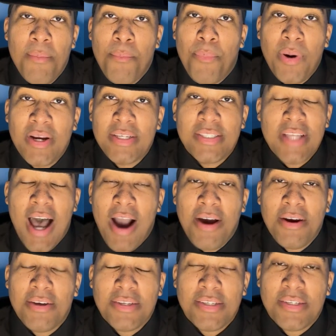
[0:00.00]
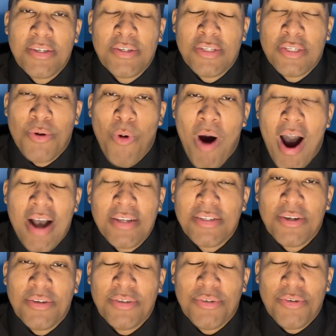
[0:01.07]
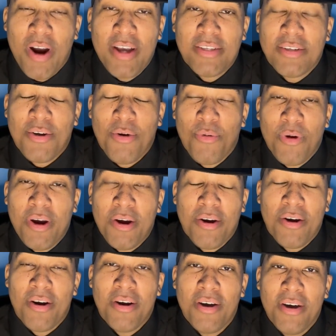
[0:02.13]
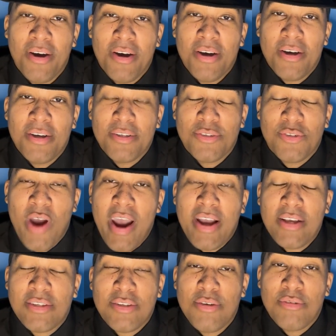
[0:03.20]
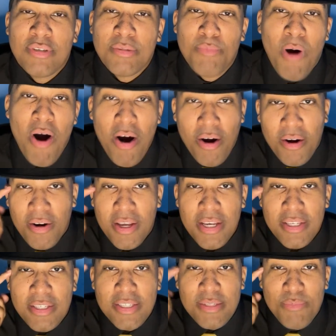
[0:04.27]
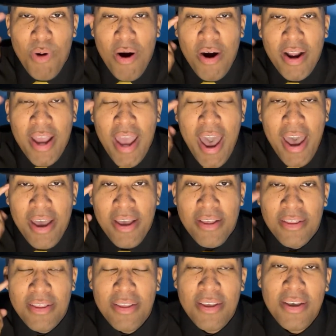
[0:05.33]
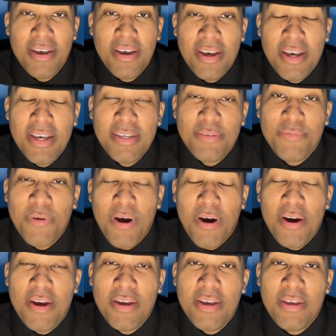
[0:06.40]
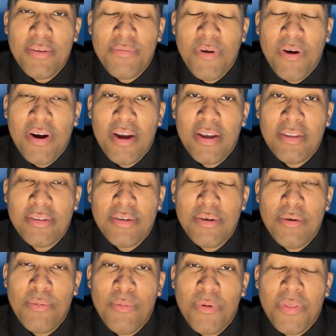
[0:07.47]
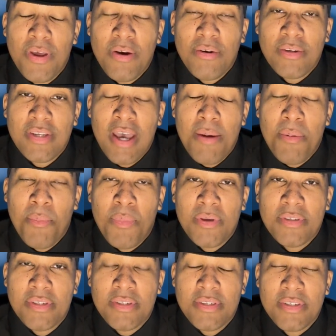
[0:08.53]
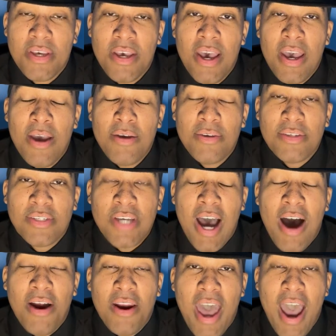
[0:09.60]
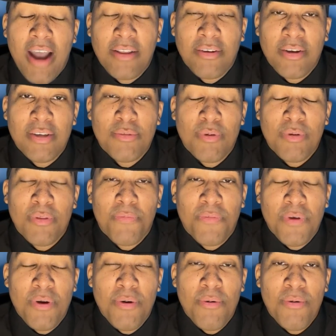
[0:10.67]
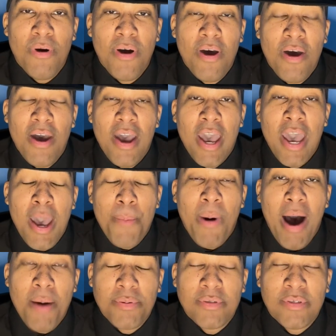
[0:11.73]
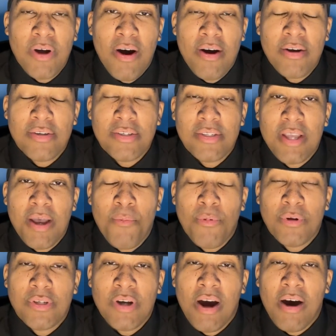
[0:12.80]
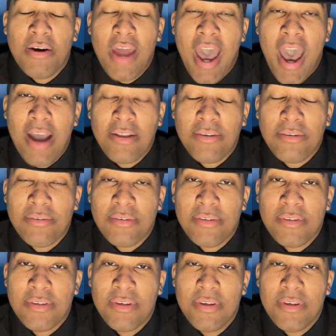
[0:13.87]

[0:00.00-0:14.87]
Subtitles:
but he's not going to squash Drake's career. Drake is too smart. He's a smart cat. He's very in tune with entertainment business. He was a child actor. He's one of the few hip-hop stars that were child actors.